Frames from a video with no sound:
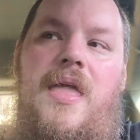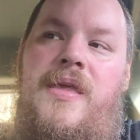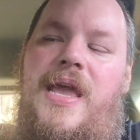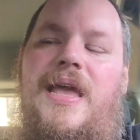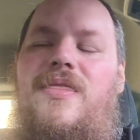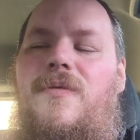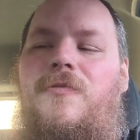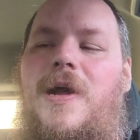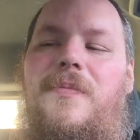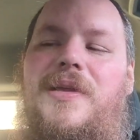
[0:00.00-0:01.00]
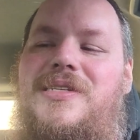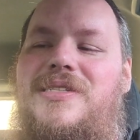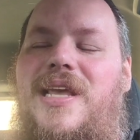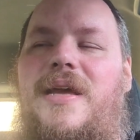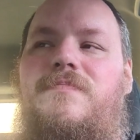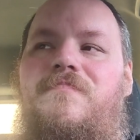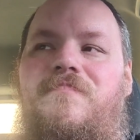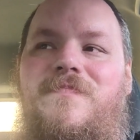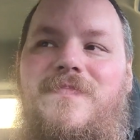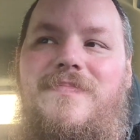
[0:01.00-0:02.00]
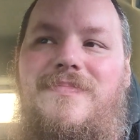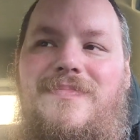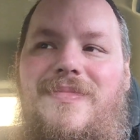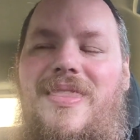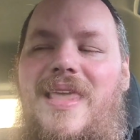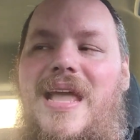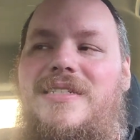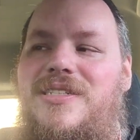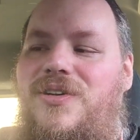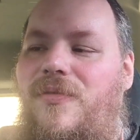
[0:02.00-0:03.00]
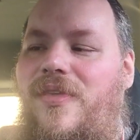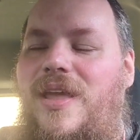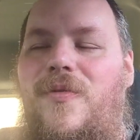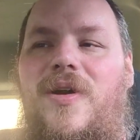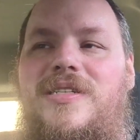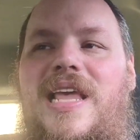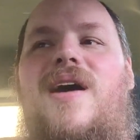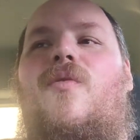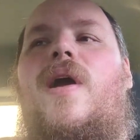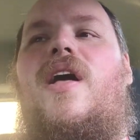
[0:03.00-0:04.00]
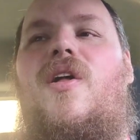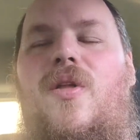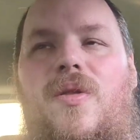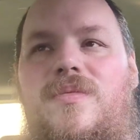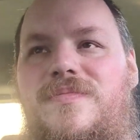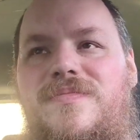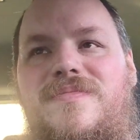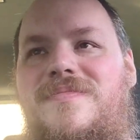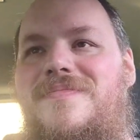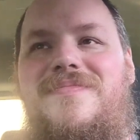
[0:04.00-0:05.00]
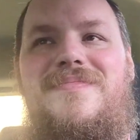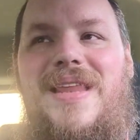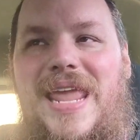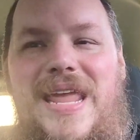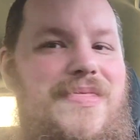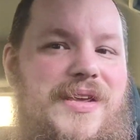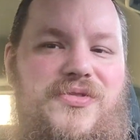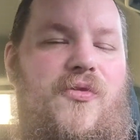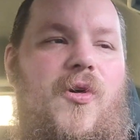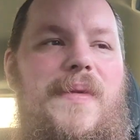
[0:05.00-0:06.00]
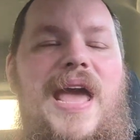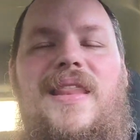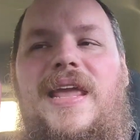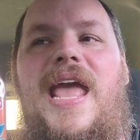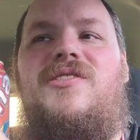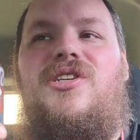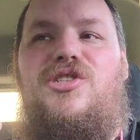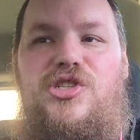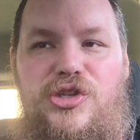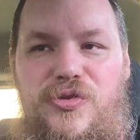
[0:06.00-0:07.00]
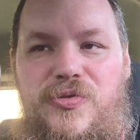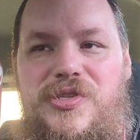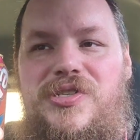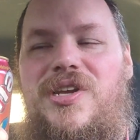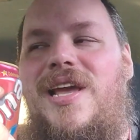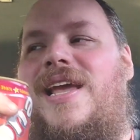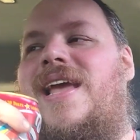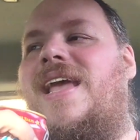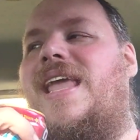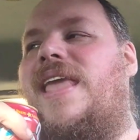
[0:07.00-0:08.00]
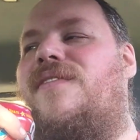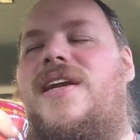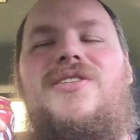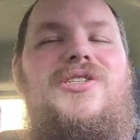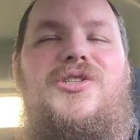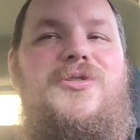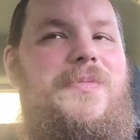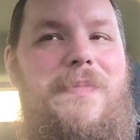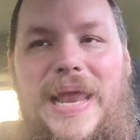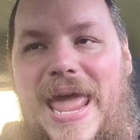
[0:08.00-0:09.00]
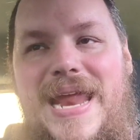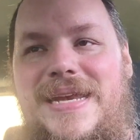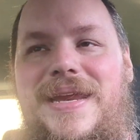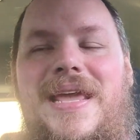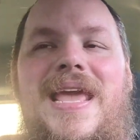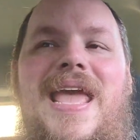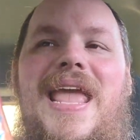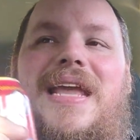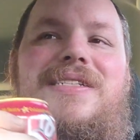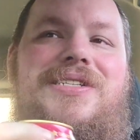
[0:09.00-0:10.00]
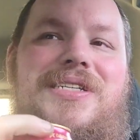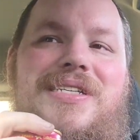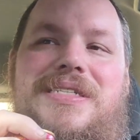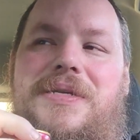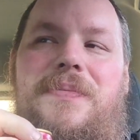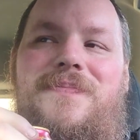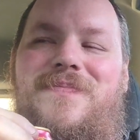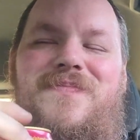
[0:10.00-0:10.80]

the problem is is that I just don't think it works that well in this format. Like as a juice, even as a juice blend, it's just